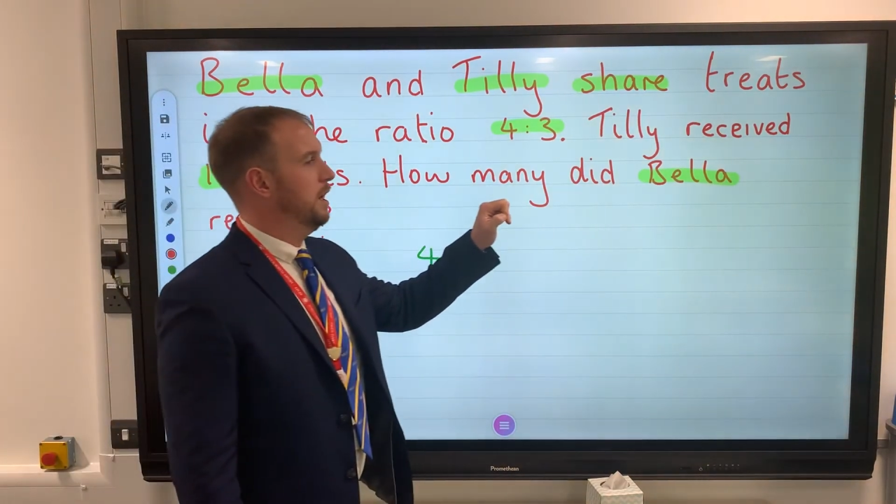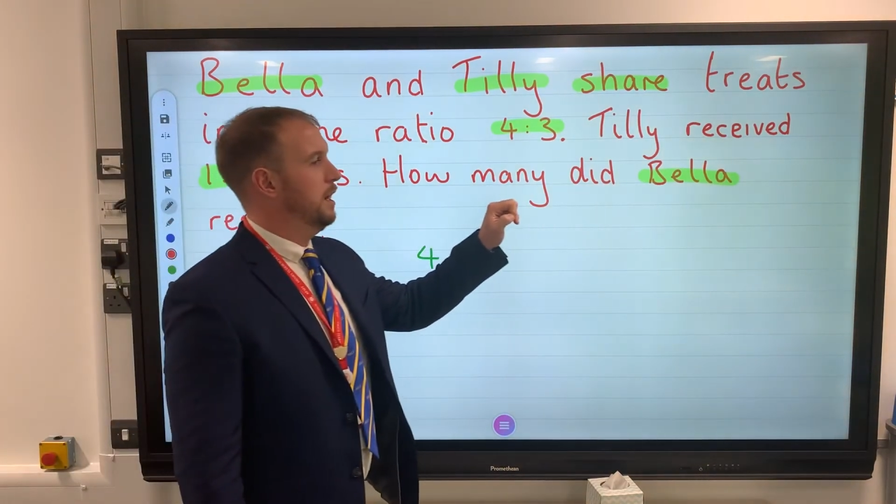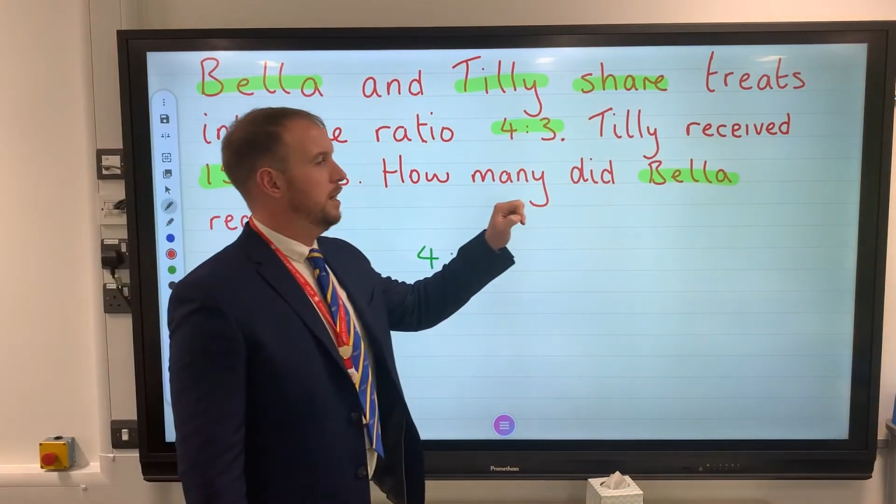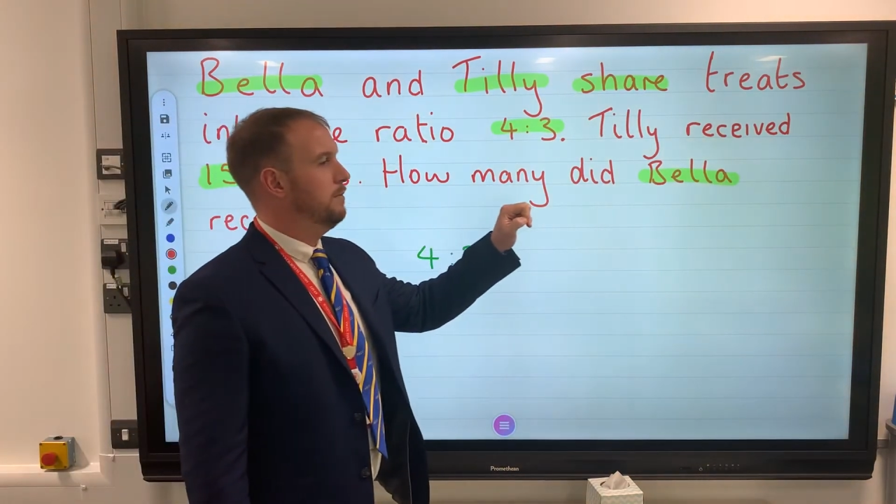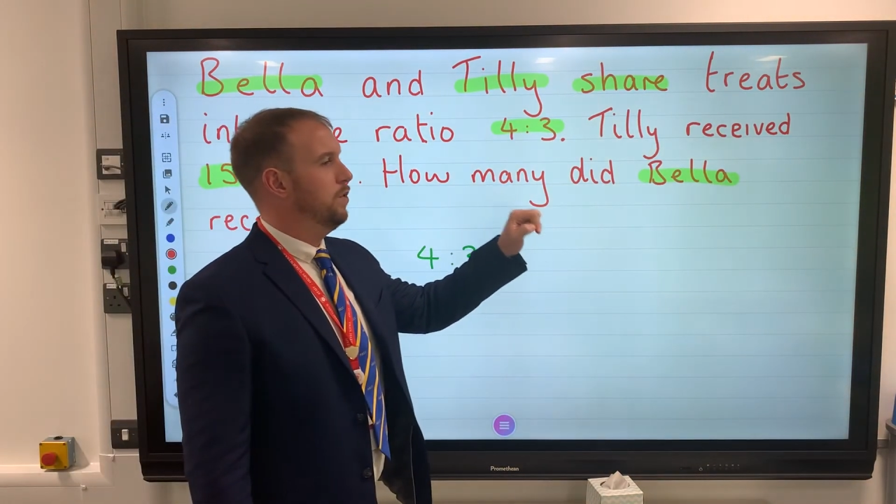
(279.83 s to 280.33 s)

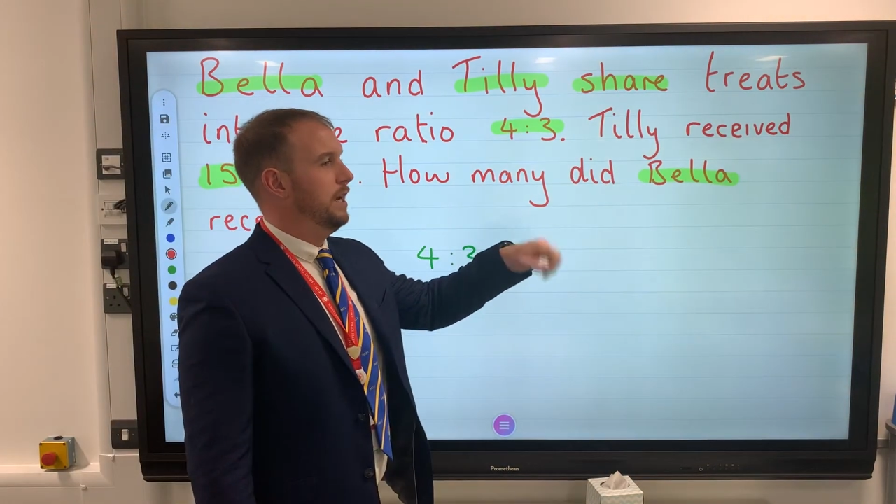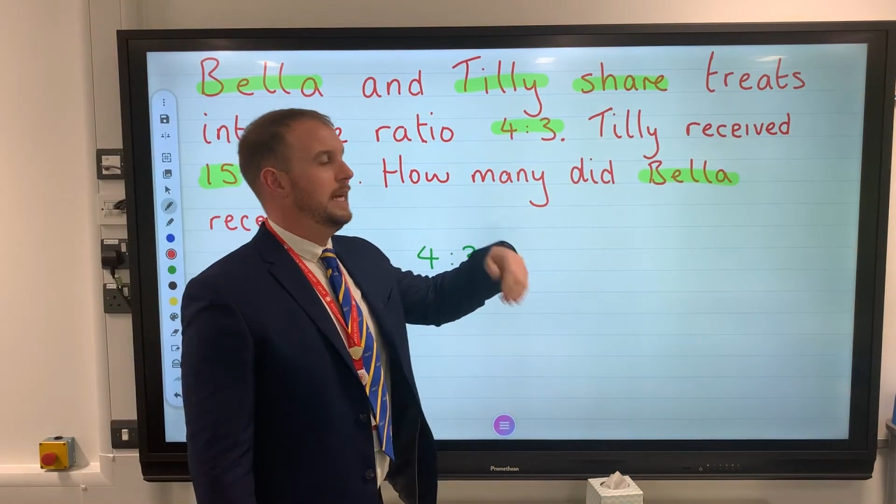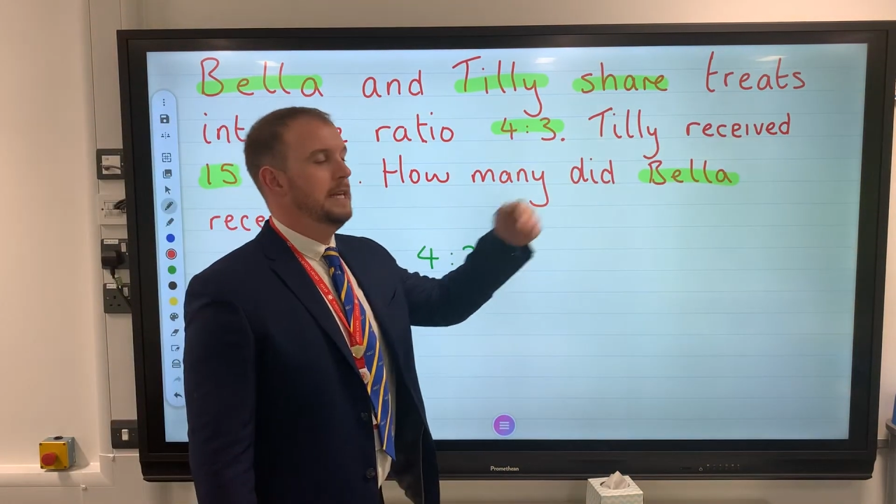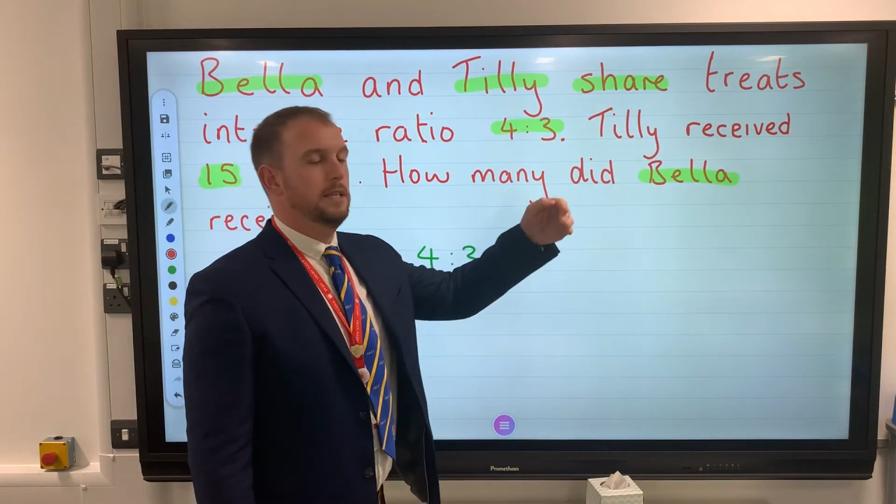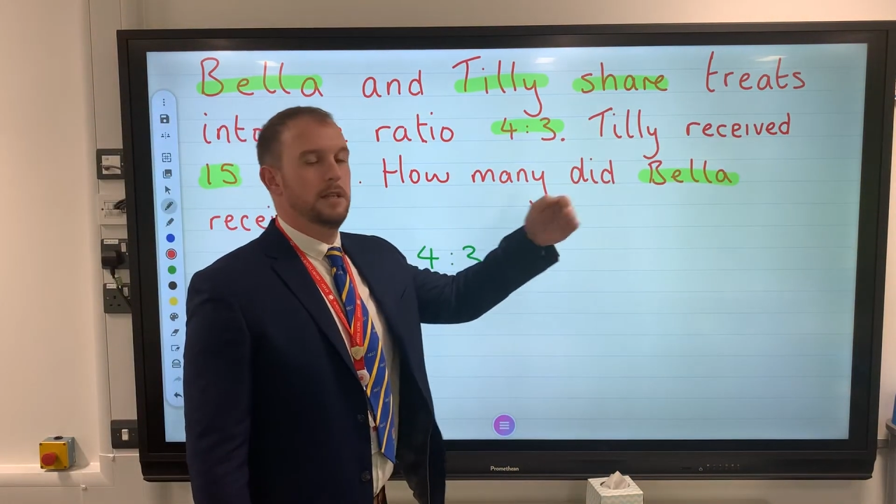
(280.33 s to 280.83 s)
the more
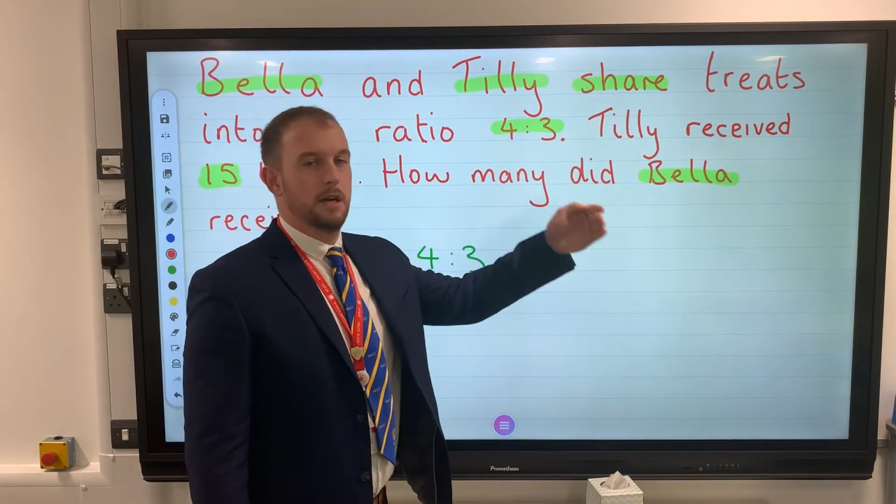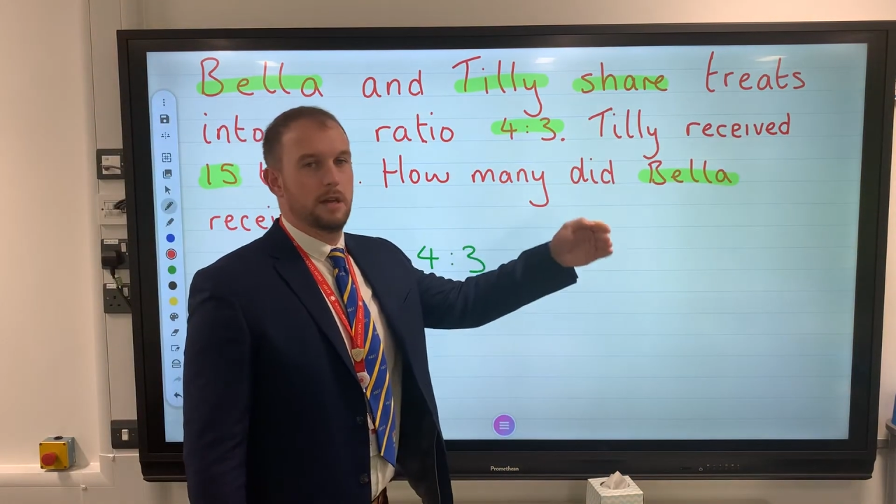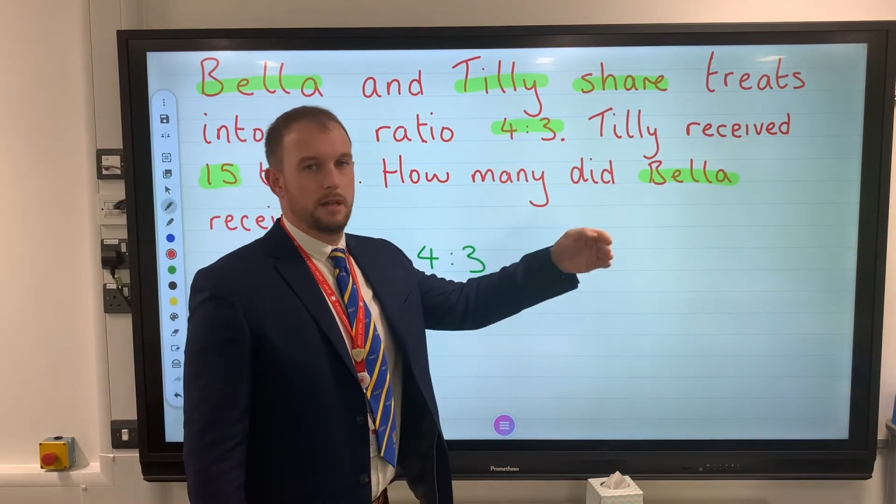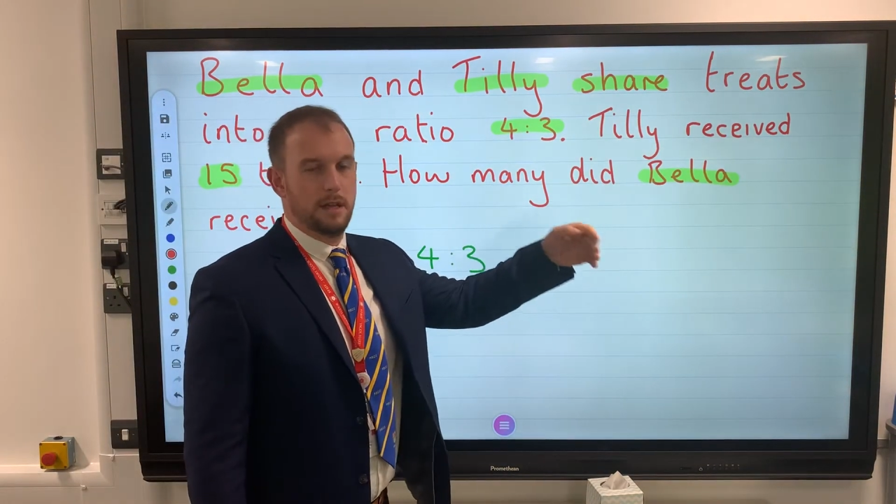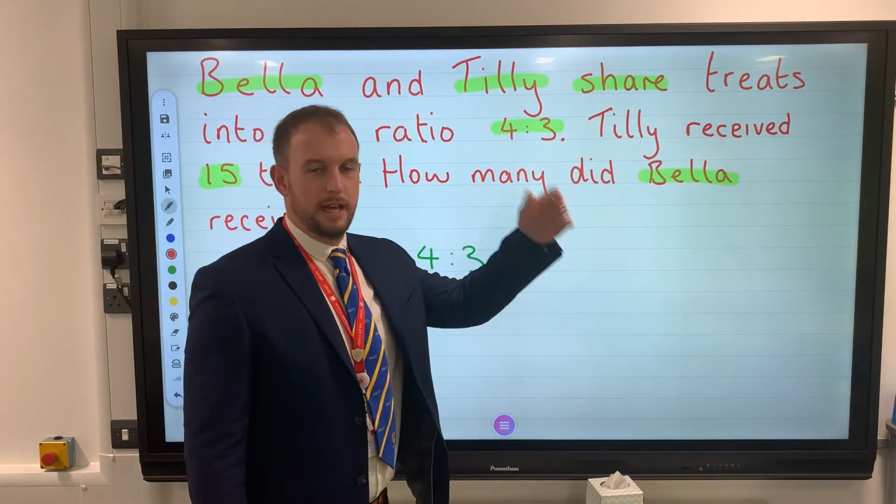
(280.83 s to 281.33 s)
easier that the